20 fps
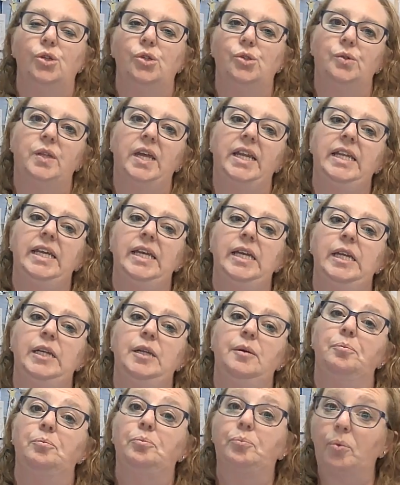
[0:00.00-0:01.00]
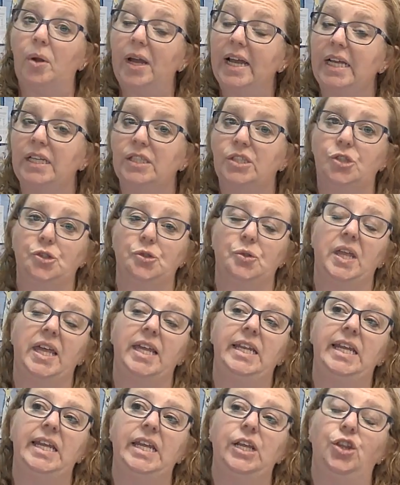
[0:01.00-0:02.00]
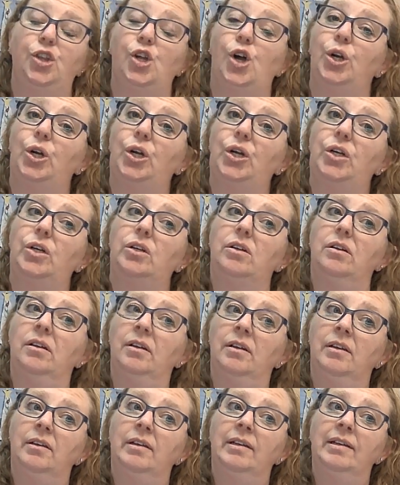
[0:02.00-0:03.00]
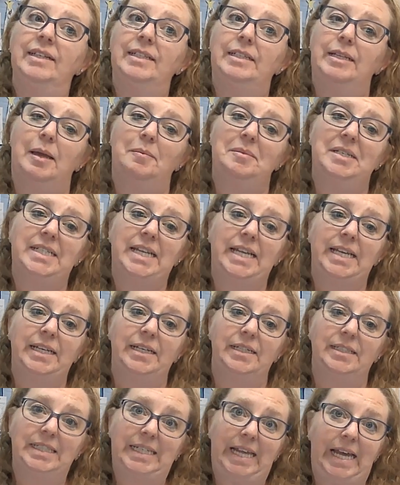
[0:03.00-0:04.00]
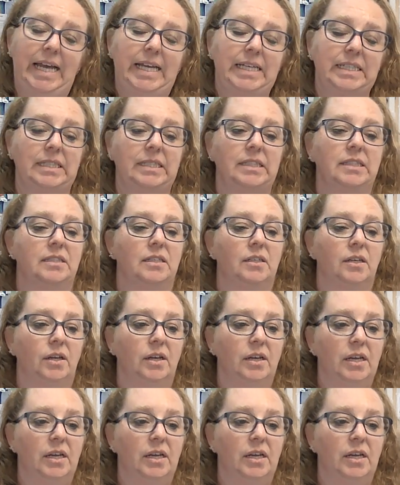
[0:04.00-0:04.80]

Do they need breaks? Do they need longer time to take tests?